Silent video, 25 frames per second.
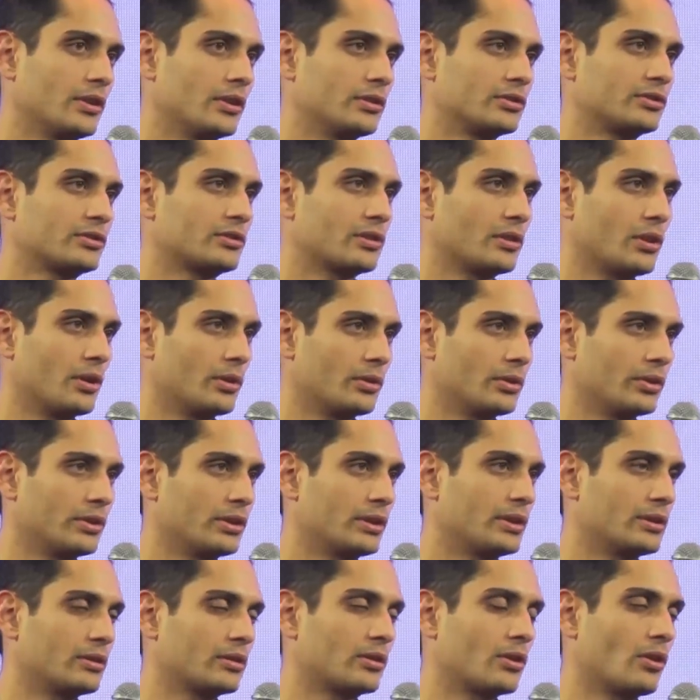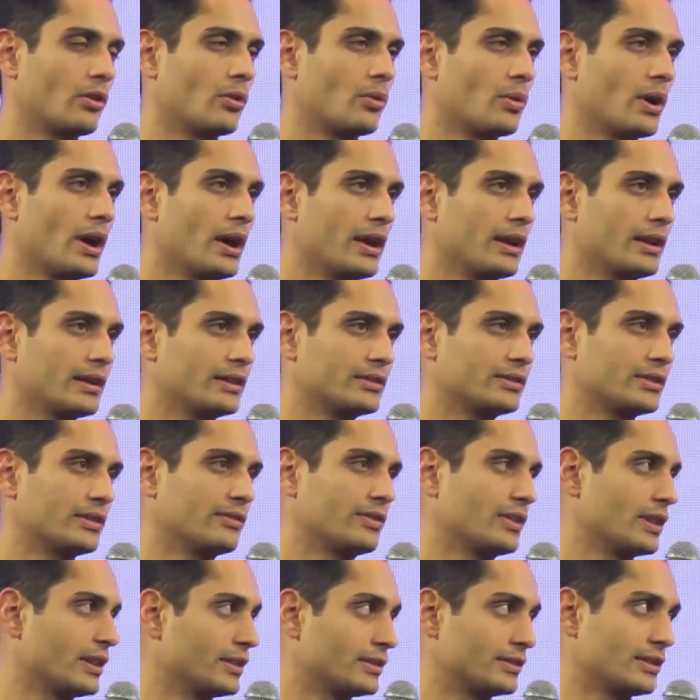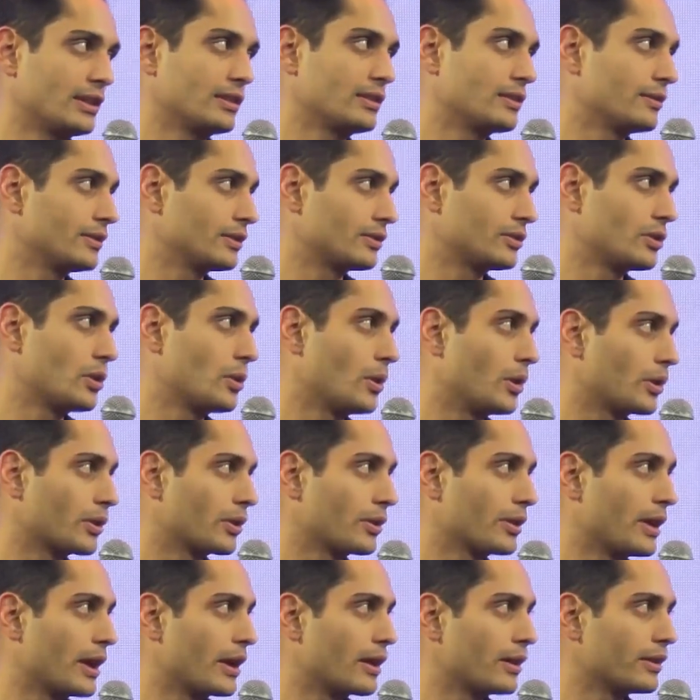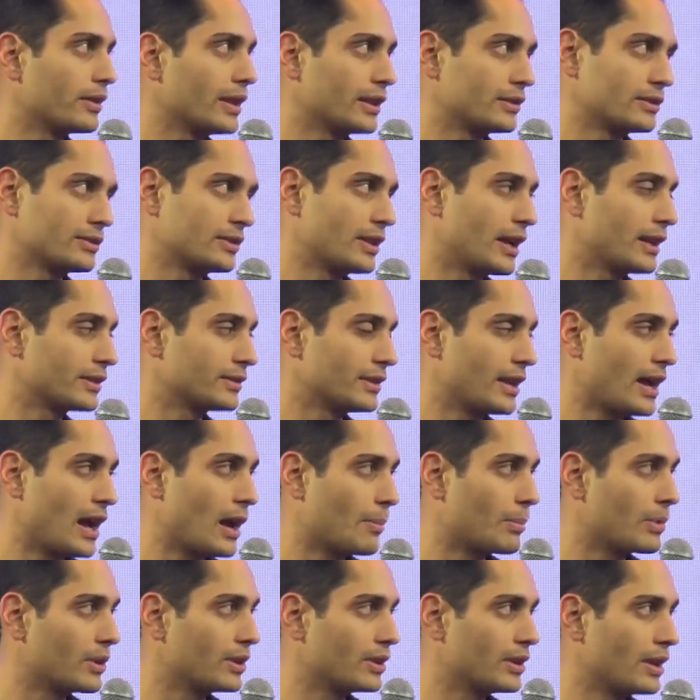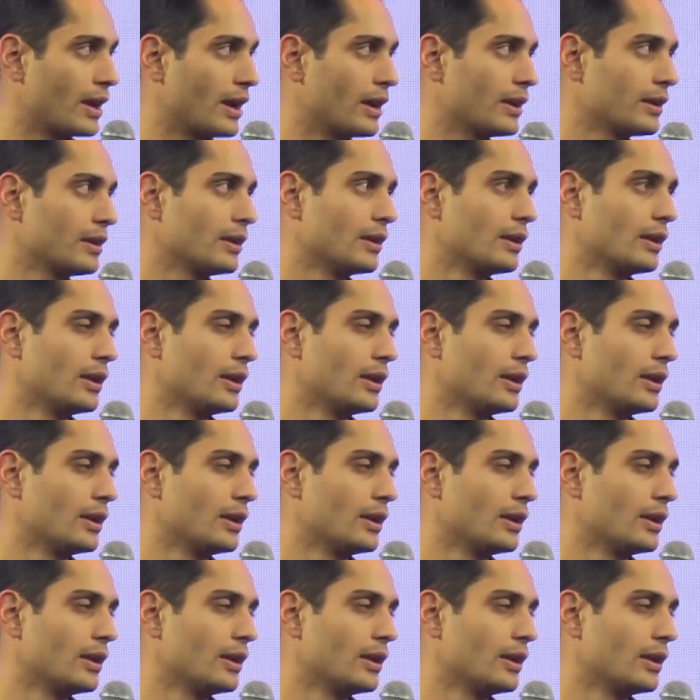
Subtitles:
slowly go away is if the incentive is no longer there, and that just hasn't happened yet.